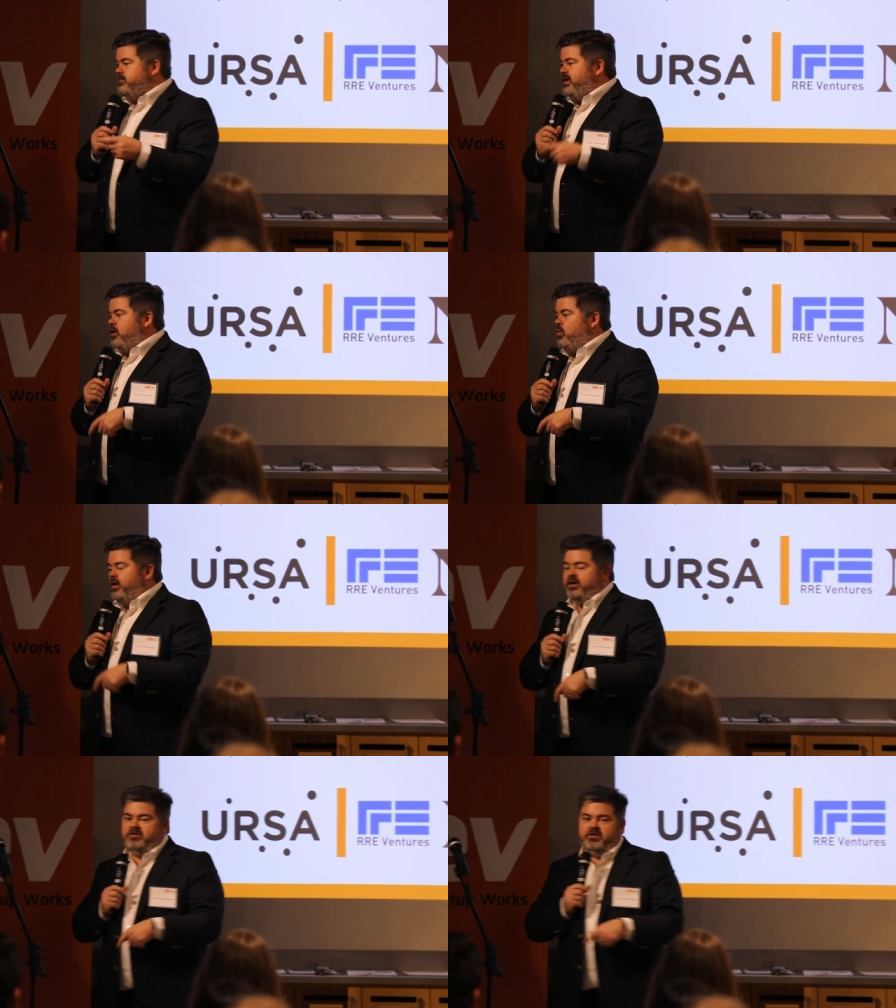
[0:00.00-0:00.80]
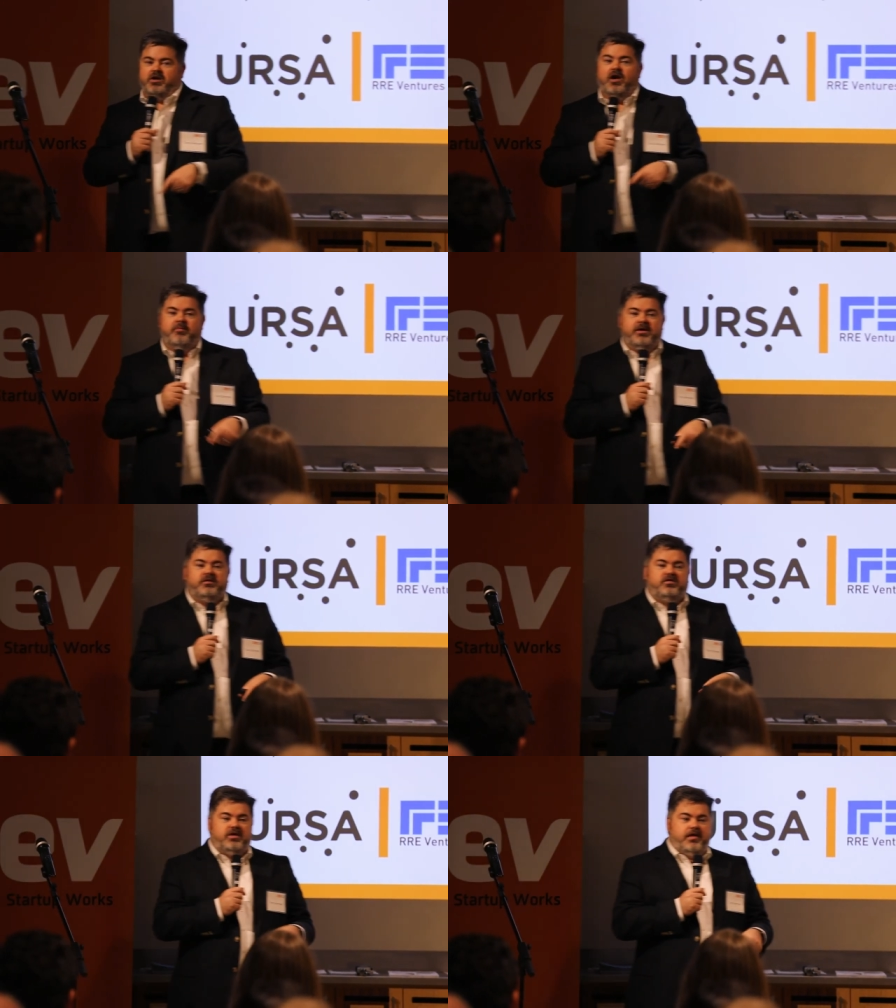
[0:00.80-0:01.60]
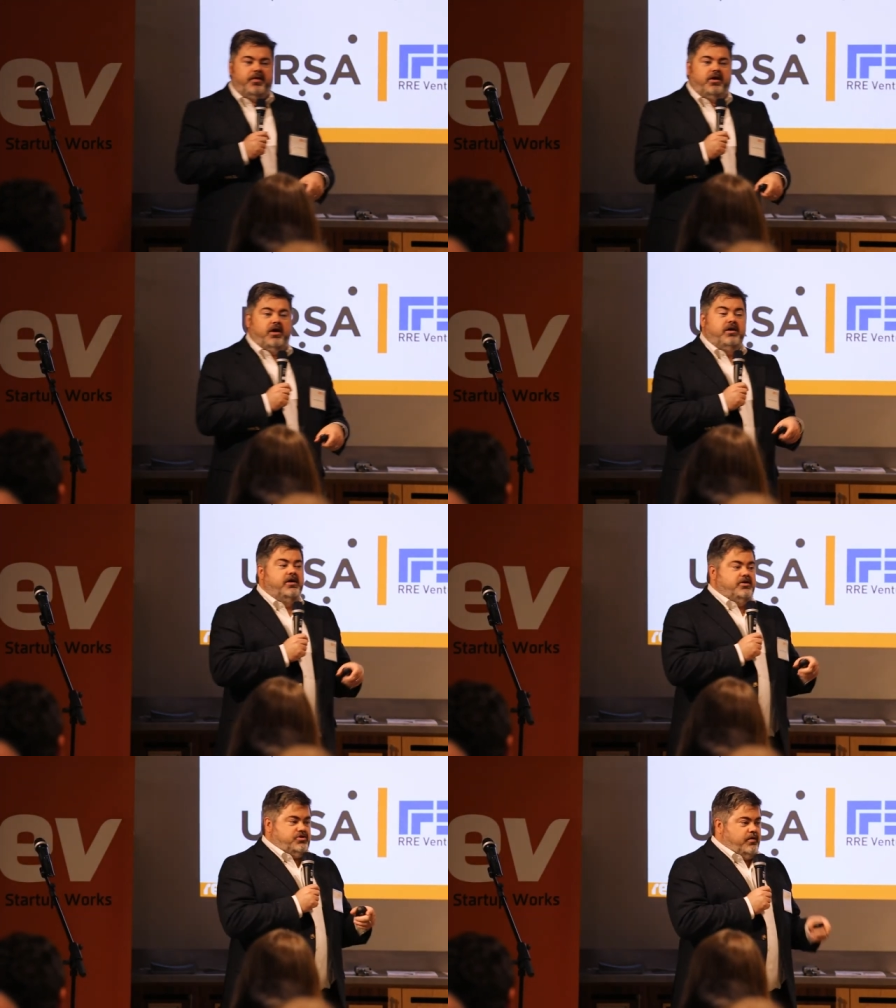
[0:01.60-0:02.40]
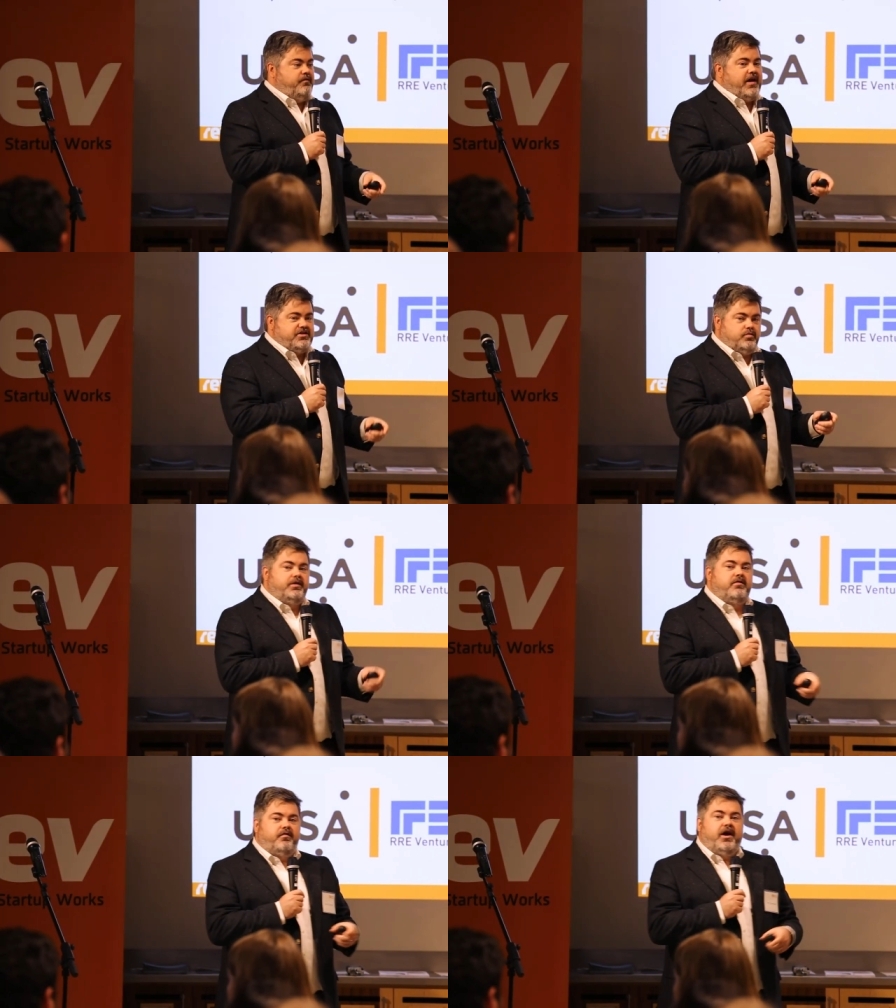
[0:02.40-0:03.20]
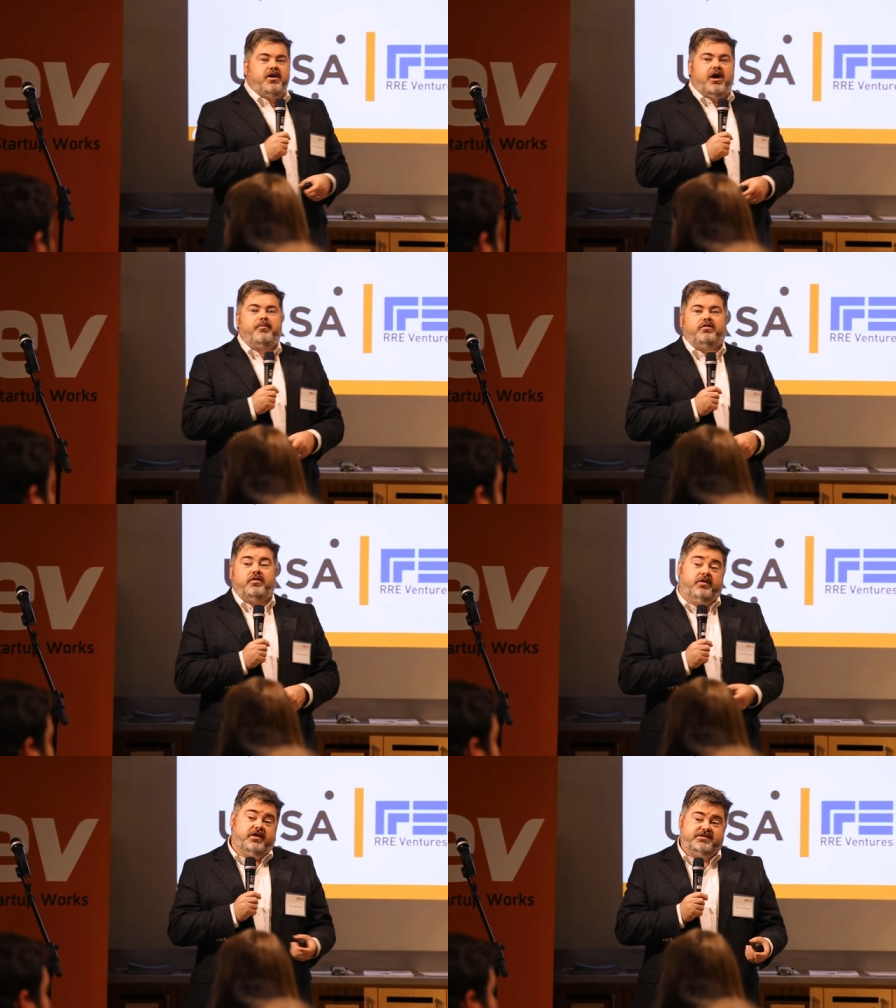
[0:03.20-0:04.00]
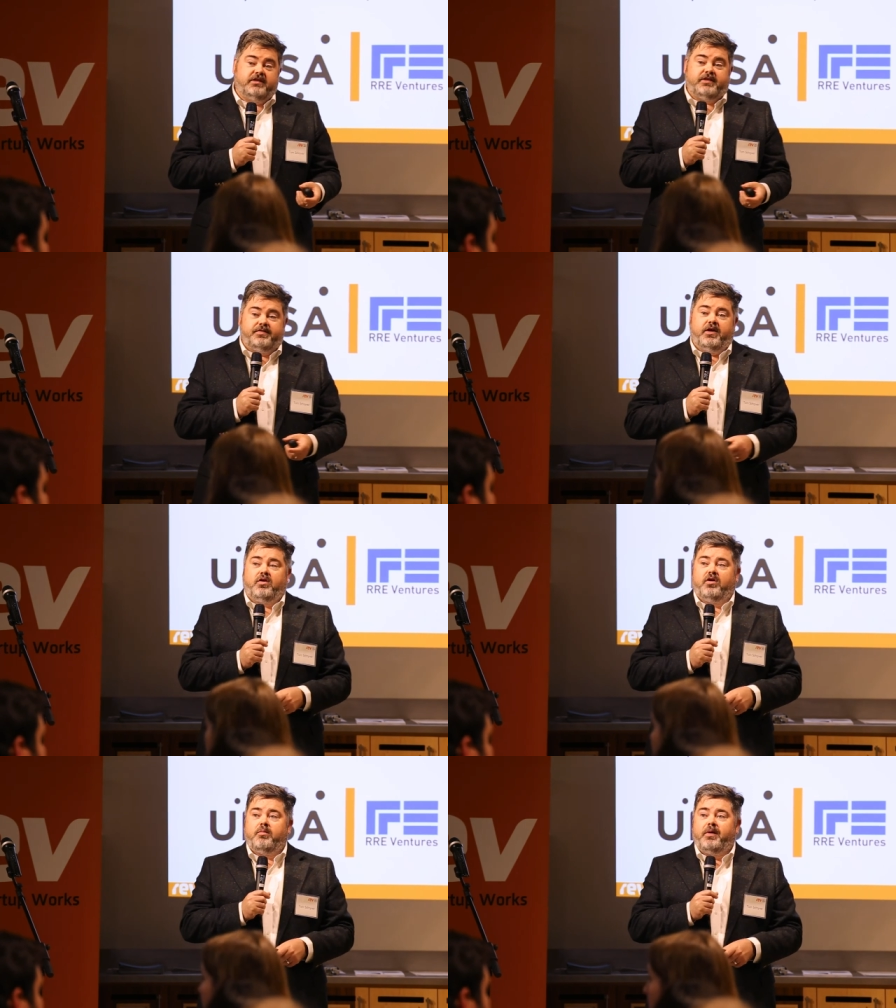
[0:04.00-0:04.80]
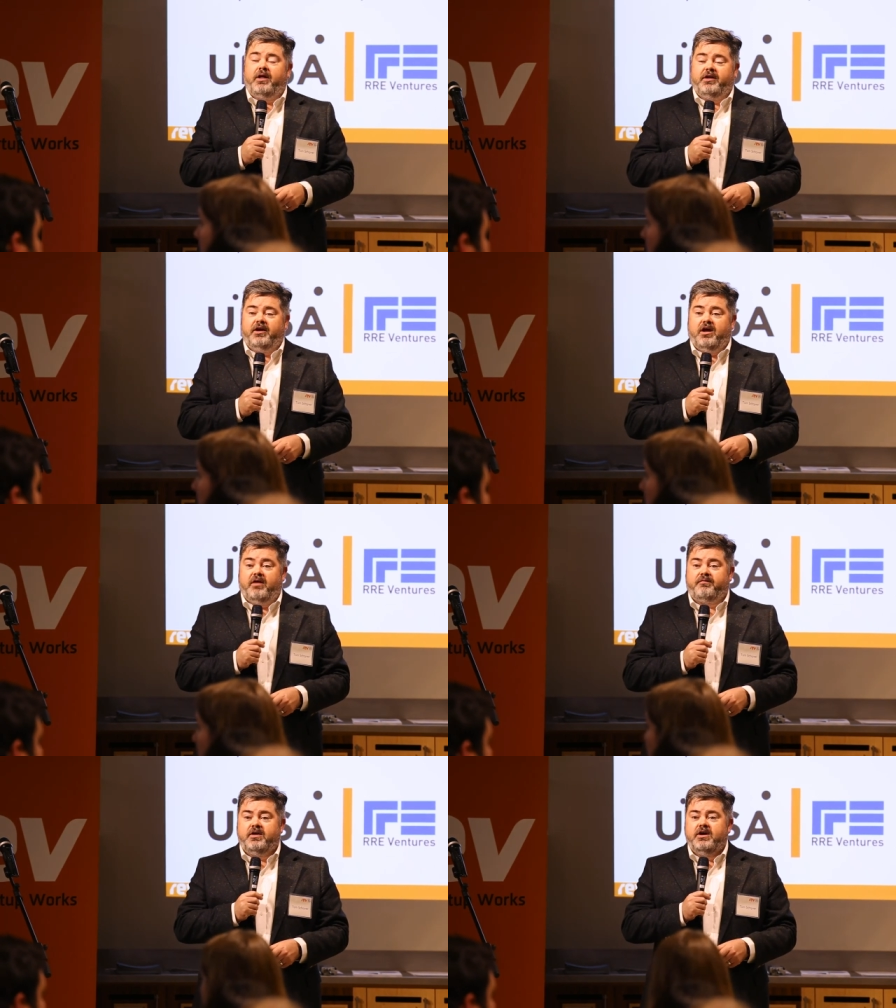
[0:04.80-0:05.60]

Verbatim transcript: being willing to come into Ithaca to invest when they find opportunities that they think are compelling enough.